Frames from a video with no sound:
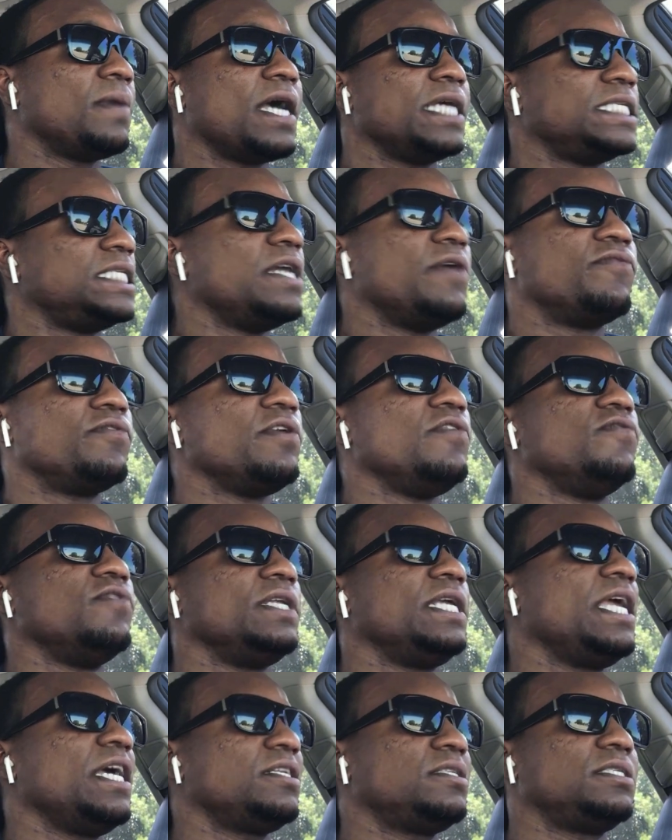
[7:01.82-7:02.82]
guys never
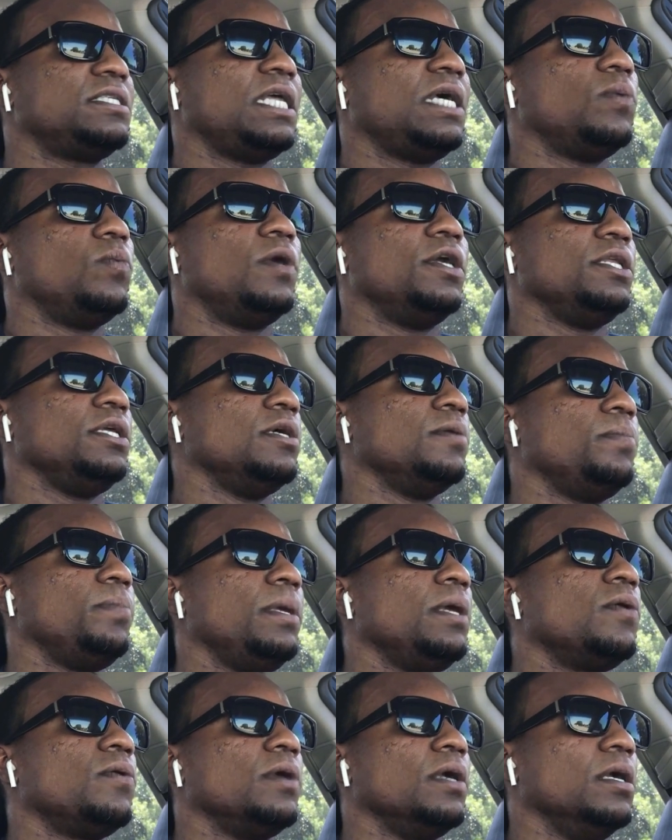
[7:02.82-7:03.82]
even get to that one year
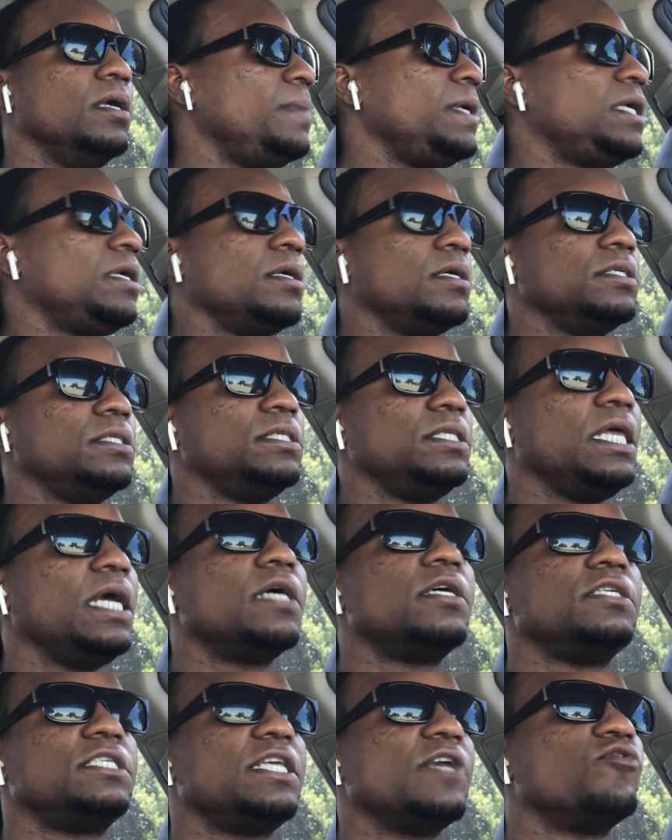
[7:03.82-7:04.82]
period because
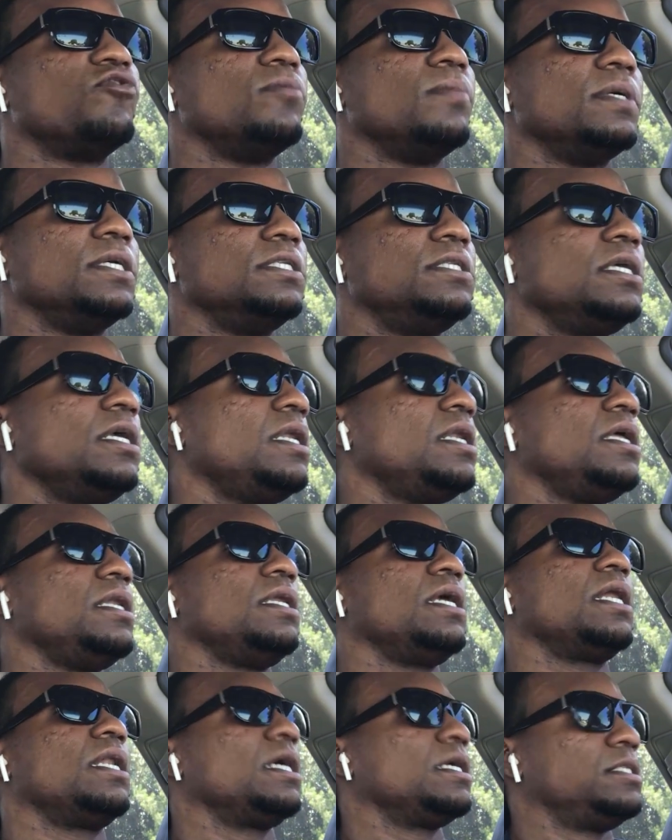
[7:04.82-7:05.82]
they're seven months in and
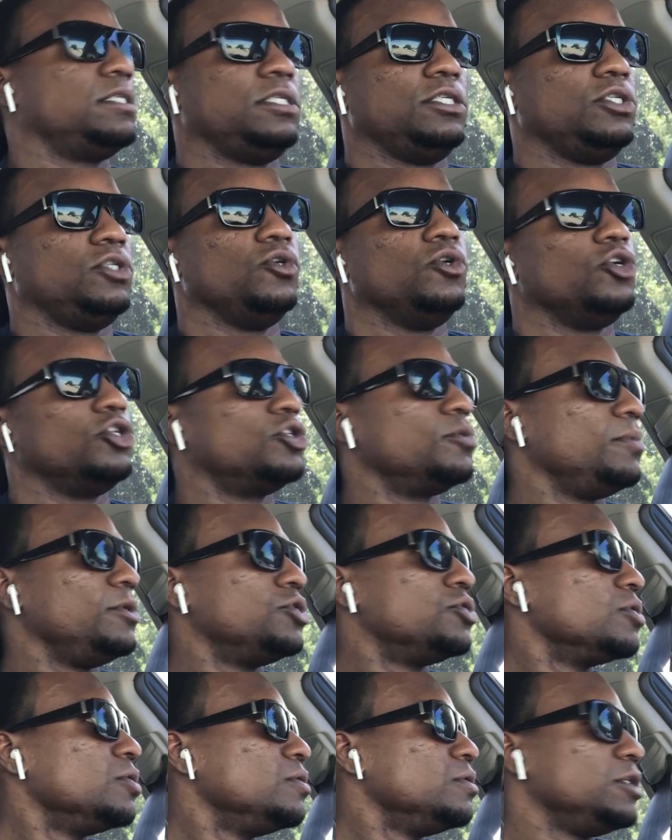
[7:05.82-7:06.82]
they're like, this is too good to be
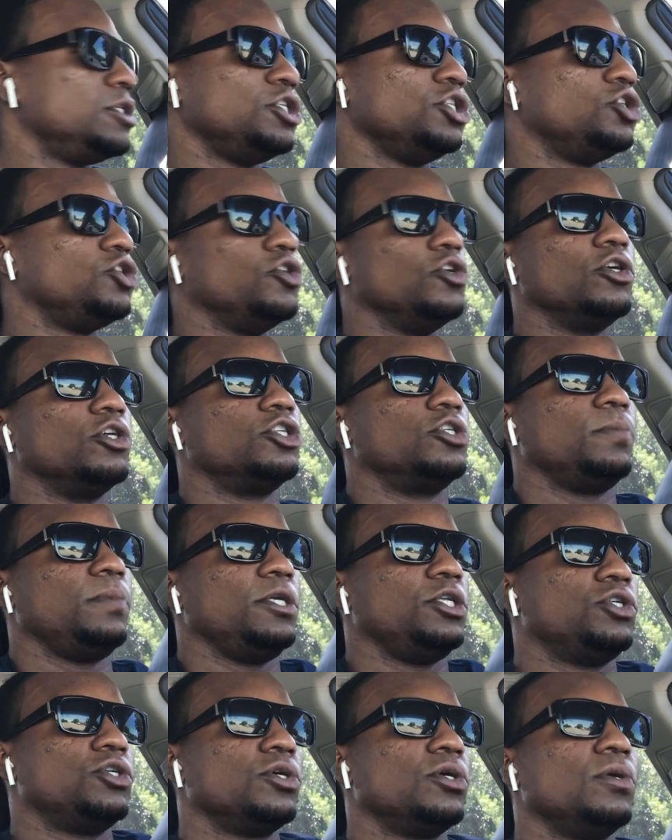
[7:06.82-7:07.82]
true, this is too good to be
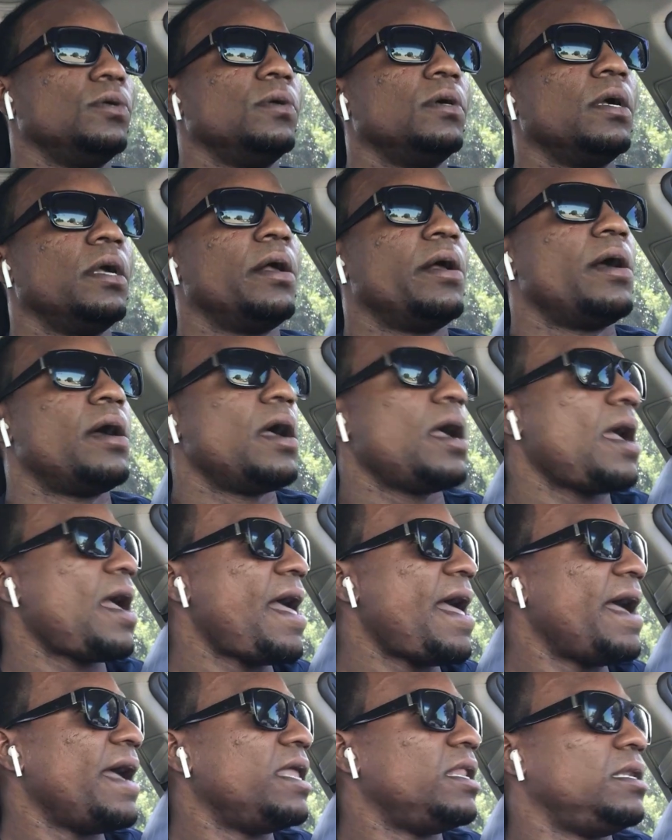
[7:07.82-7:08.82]
true.
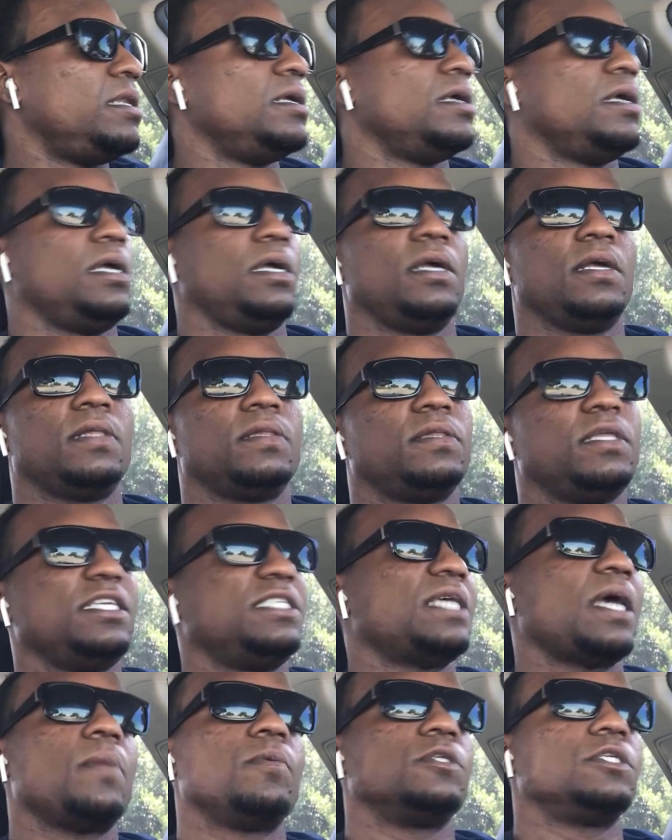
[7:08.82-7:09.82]
And they
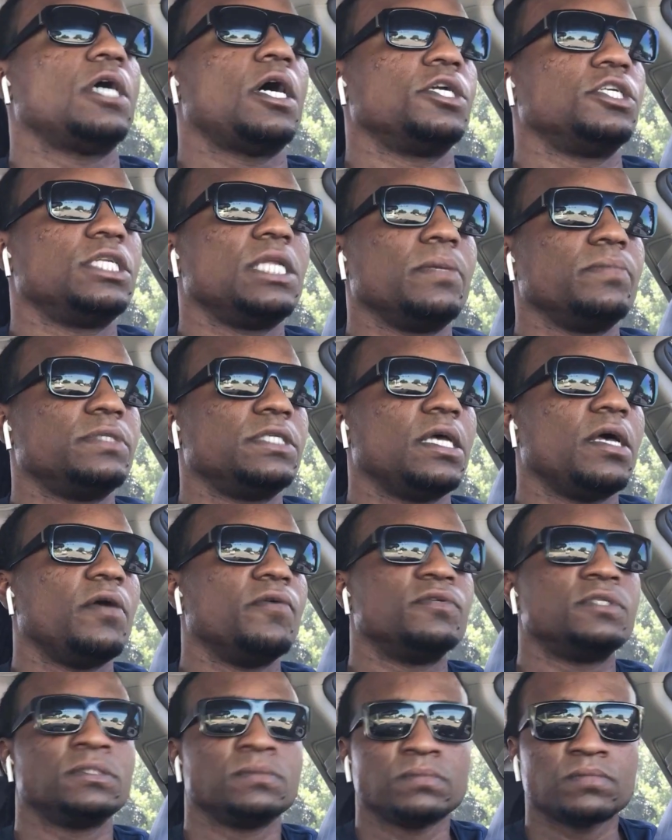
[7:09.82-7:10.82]
sabotage
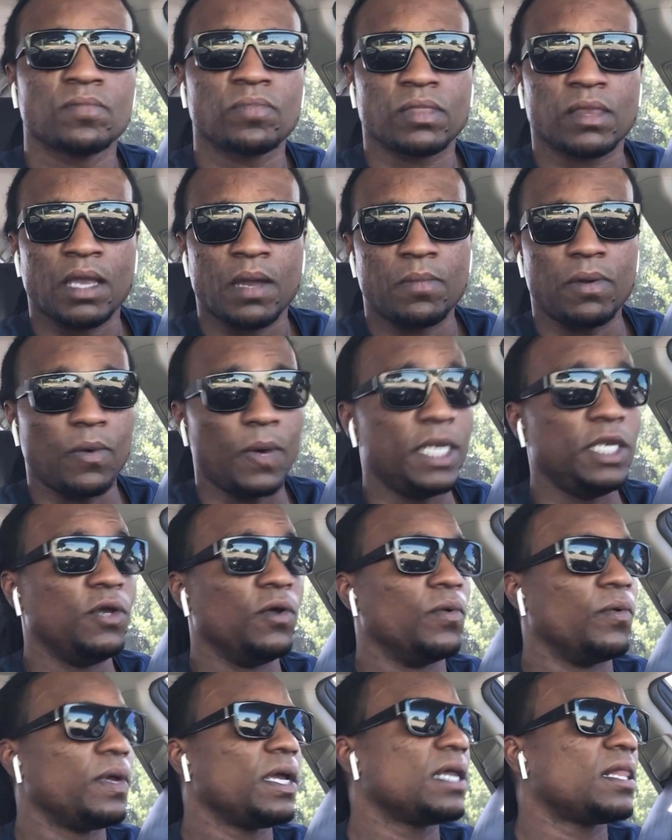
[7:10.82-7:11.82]
themselves. But when
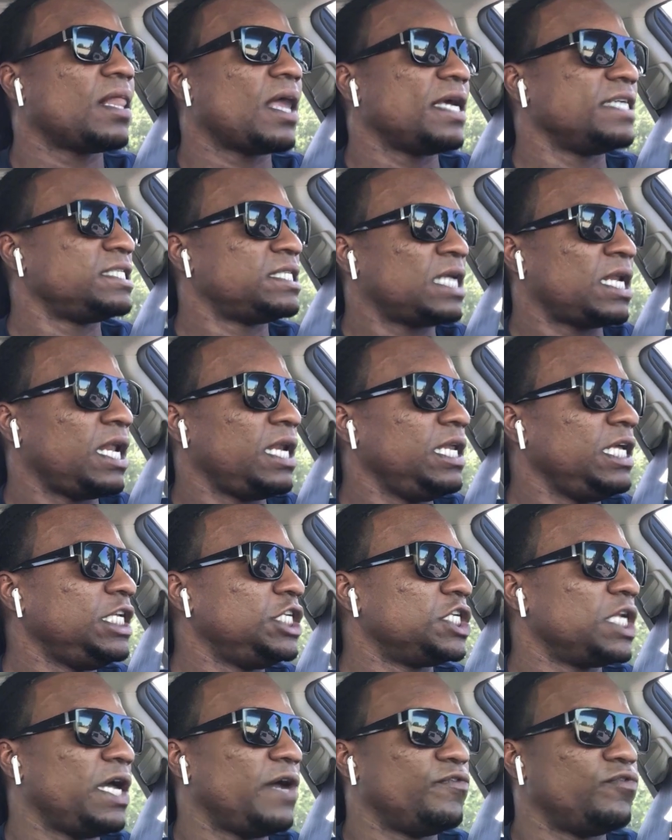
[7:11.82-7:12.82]
you realize that at
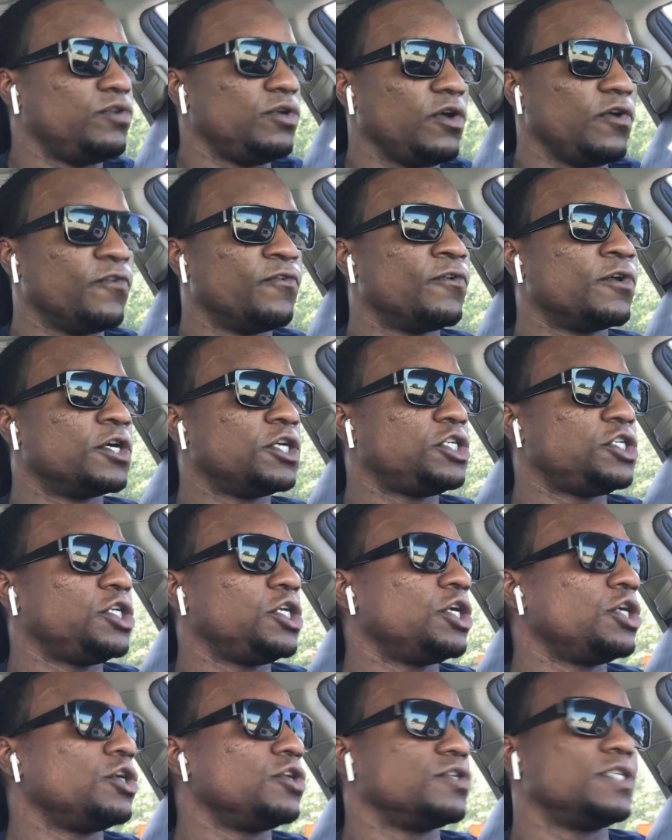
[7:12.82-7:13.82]
each level, your first
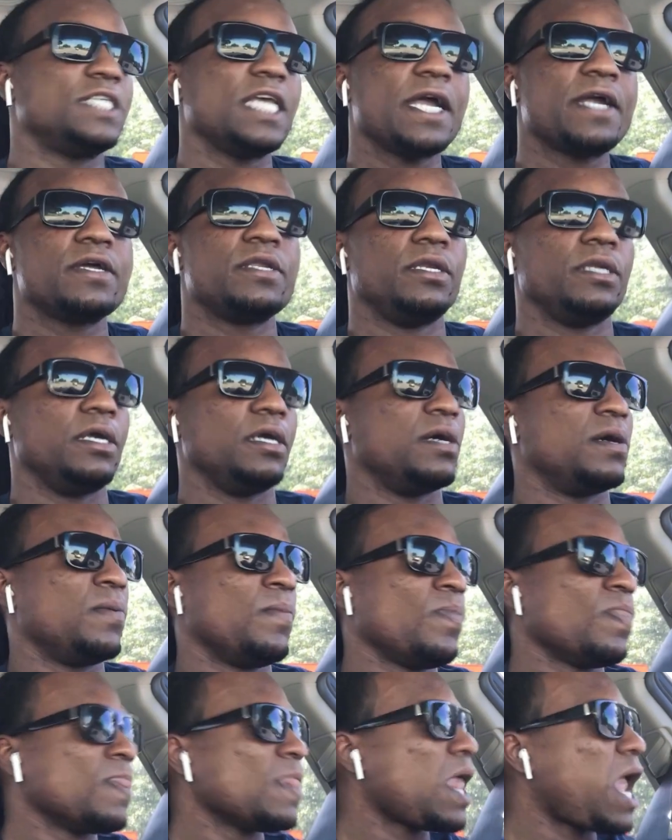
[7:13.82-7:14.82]
year, your second year,
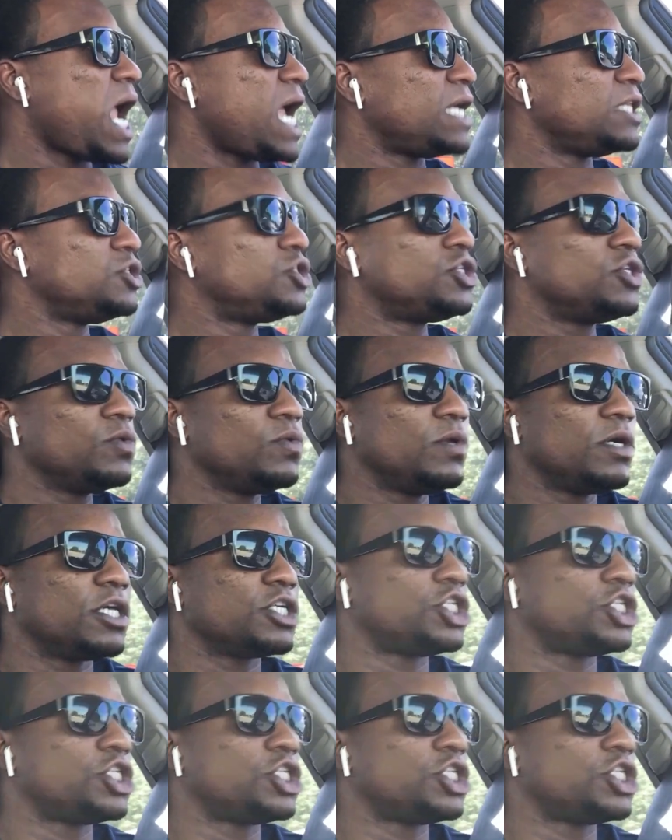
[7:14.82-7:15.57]
and to a